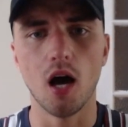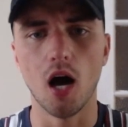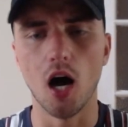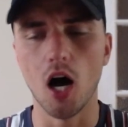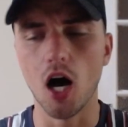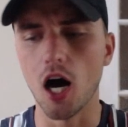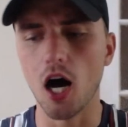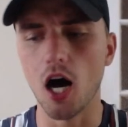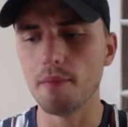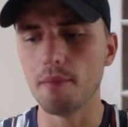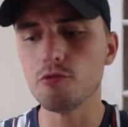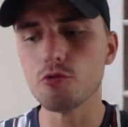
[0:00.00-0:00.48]
He
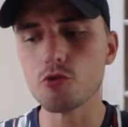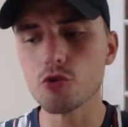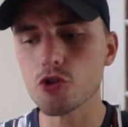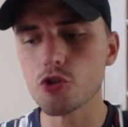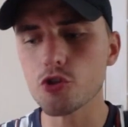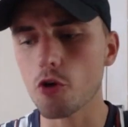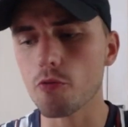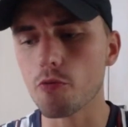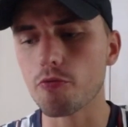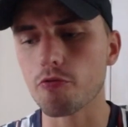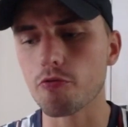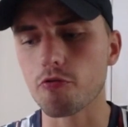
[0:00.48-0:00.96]
was
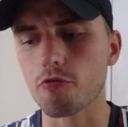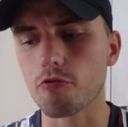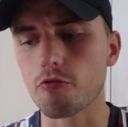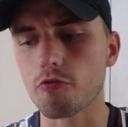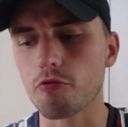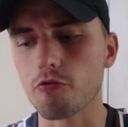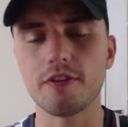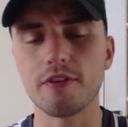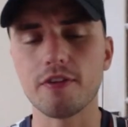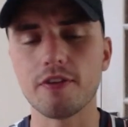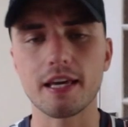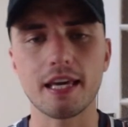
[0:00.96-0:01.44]
so
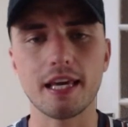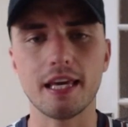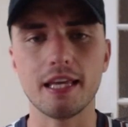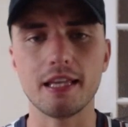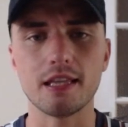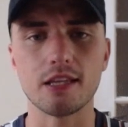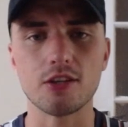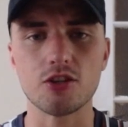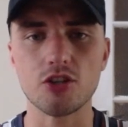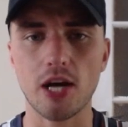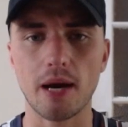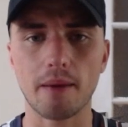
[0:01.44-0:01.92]
prolific
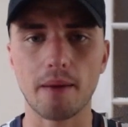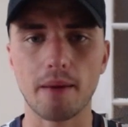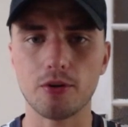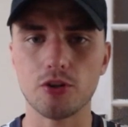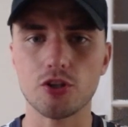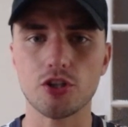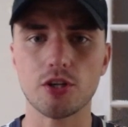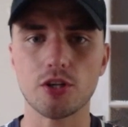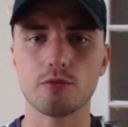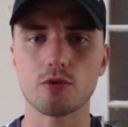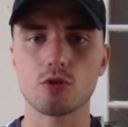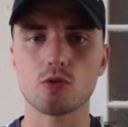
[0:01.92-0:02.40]
in the
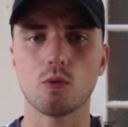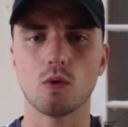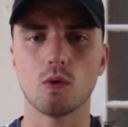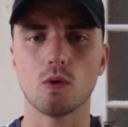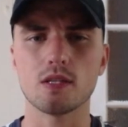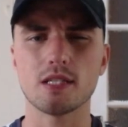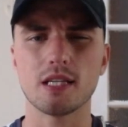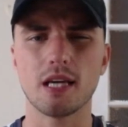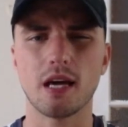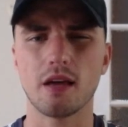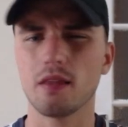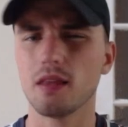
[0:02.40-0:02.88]
Championship with
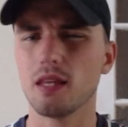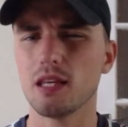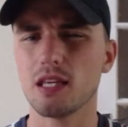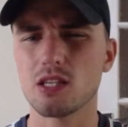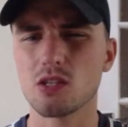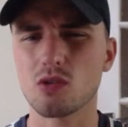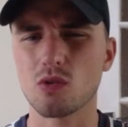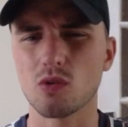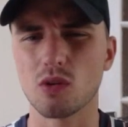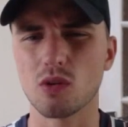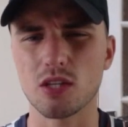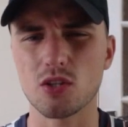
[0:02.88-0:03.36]
Swansea. I think he
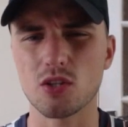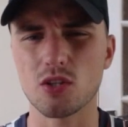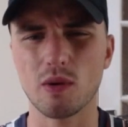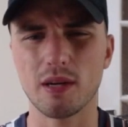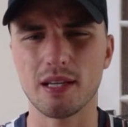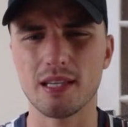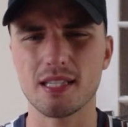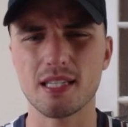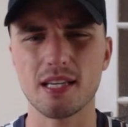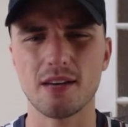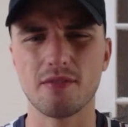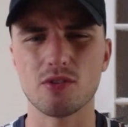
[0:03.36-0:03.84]
scored like
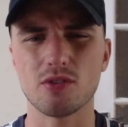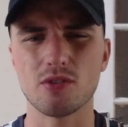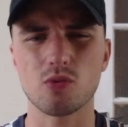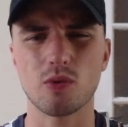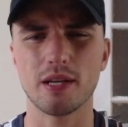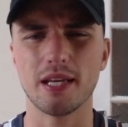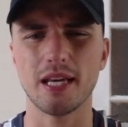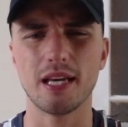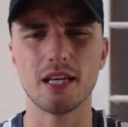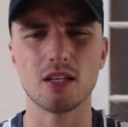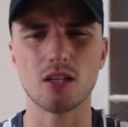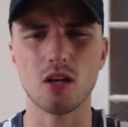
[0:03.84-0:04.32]
27,
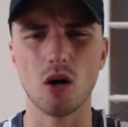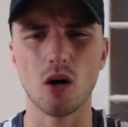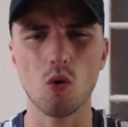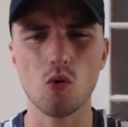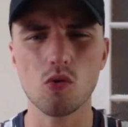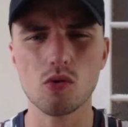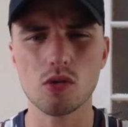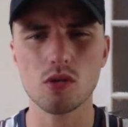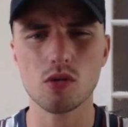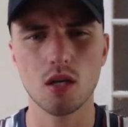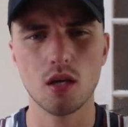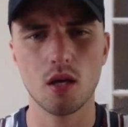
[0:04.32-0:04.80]
28
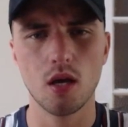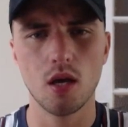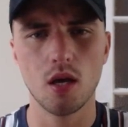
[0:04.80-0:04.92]
goals.